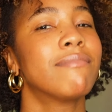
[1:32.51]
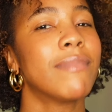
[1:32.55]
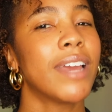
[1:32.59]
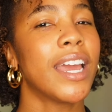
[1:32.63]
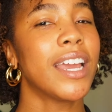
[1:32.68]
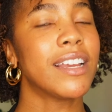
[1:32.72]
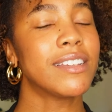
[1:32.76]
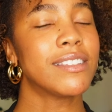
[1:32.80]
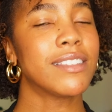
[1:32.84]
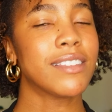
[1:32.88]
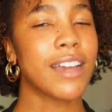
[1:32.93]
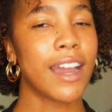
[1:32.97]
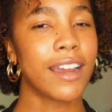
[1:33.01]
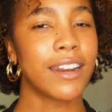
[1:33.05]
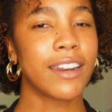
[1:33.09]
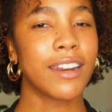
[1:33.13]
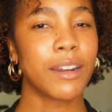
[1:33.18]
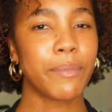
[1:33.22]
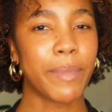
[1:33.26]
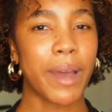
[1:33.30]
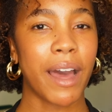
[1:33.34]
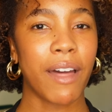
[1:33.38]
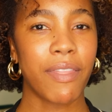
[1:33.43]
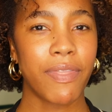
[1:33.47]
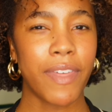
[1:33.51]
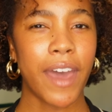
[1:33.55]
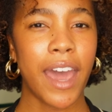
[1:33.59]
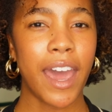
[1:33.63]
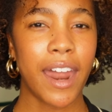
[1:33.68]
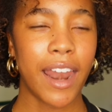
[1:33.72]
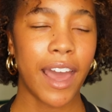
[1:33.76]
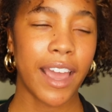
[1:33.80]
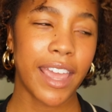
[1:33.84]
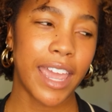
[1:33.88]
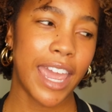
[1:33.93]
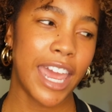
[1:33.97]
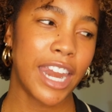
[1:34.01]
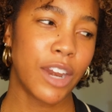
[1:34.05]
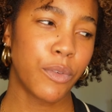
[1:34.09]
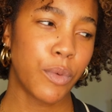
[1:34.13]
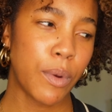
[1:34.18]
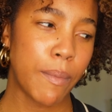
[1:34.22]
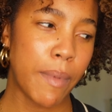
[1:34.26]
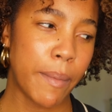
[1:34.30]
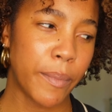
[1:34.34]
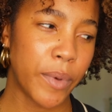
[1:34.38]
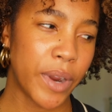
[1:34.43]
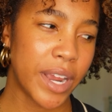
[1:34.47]
Excited about that. I can't
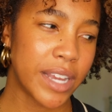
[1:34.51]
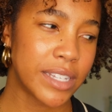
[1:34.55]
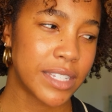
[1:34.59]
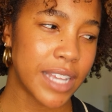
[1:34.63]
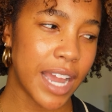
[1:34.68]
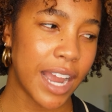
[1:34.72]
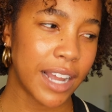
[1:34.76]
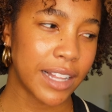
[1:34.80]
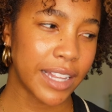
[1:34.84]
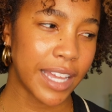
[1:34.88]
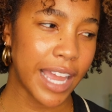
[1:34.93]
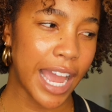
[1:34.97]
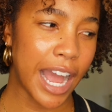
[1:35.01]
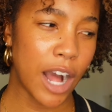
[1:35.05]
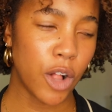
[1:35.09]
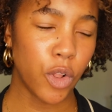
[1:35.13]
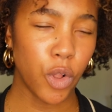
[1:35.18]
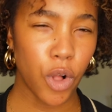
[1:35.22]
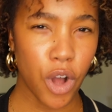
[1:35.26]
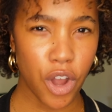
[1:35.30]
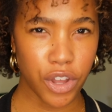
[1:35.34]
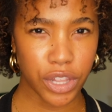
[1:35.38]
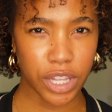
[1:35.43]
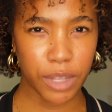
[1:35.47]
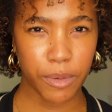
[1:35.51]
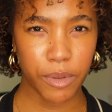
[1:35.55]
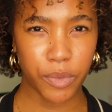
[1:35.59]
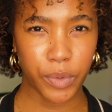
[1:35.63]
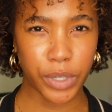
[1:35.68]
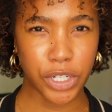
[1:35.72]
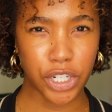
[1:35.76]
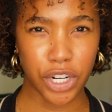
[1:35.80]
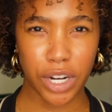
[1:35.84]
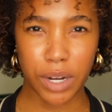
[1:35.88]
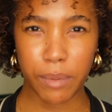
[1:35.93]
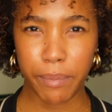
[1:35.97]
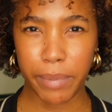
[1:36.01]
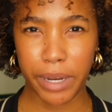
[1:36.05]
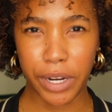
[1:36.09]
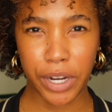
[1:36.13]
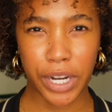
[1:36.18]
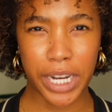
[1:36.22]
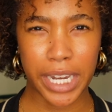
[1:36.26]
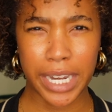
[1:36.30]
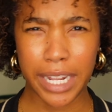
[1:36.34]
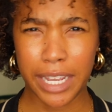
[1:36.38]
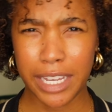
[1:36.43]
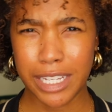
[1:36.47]
remember exactly how long the return
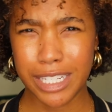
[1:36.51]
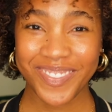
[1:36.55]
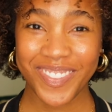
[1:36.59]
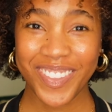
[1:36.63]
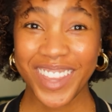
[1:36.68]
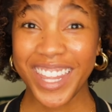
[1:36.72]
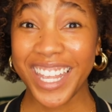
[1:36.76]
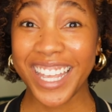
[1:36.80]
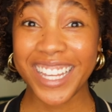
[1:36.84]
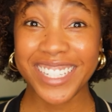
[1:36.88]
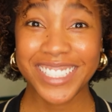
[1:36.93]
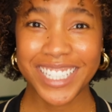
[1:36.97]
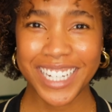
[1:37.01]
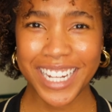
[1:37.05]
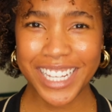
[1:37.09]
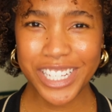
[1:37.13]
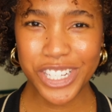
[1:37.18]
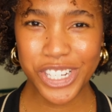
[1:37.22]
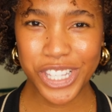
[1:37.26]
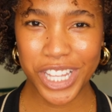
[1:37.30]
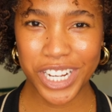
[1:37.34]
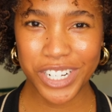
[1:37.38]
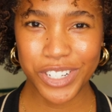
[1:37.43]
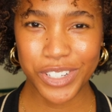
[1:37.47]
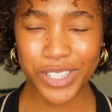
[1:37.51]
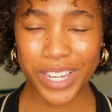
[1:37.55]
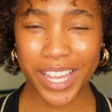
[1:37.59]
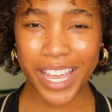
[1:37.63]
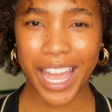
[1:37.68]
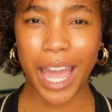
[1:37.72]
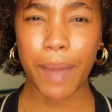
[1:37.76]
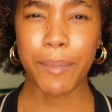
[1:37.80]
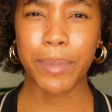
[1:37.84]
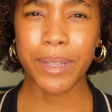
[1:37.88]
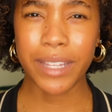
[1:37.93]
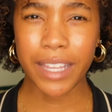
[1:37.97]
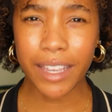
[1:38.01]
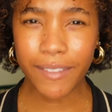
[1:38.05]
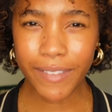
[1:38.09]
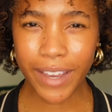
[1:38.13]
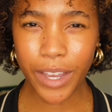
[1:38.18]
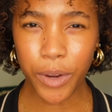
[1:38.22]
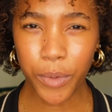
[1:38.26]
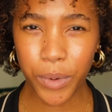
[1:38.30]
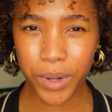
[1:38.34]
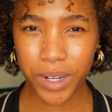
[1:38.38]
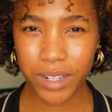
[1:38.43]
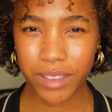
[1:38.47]
period is. Today's Thursday. I believe
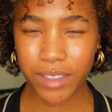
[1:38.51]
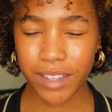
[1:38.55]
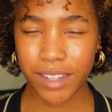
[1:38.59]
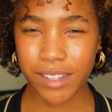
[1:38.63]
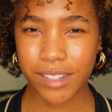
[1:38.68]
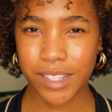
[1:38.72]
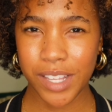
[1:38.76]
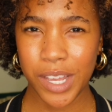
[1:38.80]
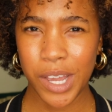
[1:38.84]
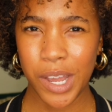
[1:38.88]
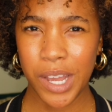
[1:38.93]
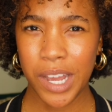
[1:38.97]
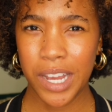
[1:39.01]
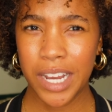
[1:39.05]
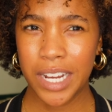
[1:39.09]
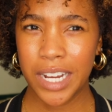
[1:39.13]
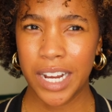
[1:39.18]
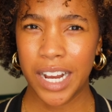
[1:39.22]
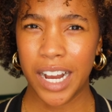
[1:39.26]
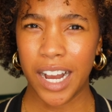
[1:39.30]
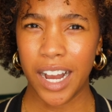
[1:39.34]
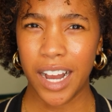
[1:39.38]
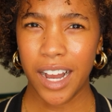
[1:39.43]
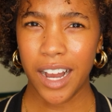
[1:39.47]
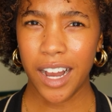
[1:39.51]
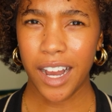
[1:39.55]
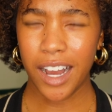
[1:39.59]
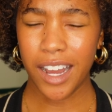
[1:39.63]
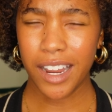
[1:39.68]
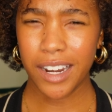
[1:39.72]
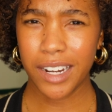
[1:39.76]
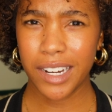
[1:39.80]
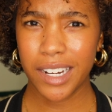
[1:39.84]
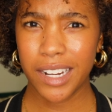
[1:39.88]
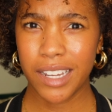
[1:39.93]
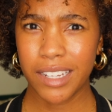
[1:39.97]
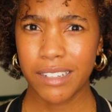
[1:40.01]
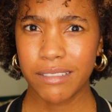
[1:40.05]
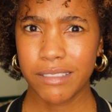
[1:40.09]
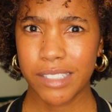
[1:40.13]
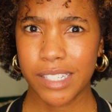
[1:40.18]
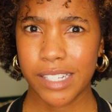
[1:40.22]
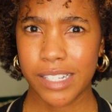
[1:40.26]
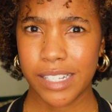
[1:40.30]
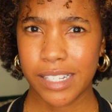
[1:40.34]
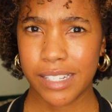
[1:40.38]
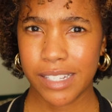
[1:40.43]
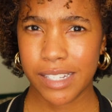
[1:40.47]
I ordered this on
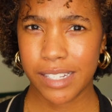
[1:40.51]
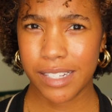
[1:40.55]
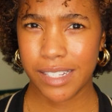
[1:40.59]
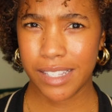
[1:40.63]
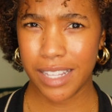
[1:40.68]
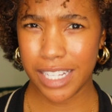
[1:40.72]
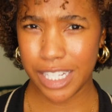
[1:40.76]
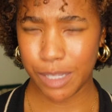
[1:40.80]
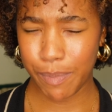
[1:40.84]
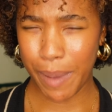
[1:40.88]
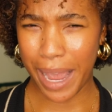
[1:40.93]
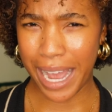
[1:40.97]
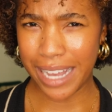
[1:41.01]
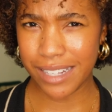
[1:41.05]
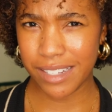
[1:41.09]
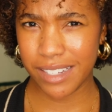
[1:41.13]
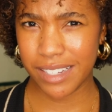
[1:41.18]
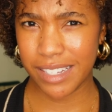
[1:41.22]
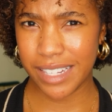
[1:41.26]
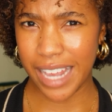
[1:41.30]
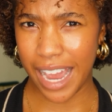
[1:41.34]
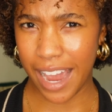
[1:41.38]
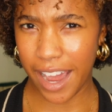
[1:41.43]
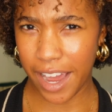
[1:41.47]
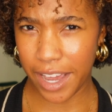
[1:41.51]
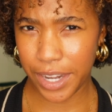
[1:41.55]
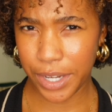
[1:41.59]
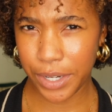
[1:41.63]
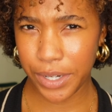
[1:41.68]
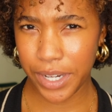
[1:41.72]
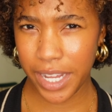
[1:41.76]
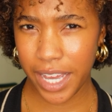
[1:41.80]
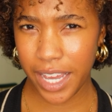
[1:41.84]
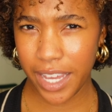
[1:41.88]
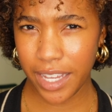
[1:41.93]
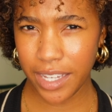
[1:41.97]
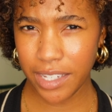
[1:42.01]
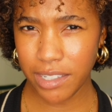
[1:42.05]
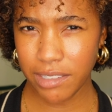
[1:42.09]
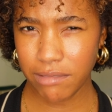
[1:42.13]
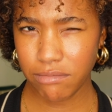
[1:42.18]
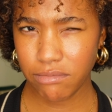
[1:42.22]
this past Saturday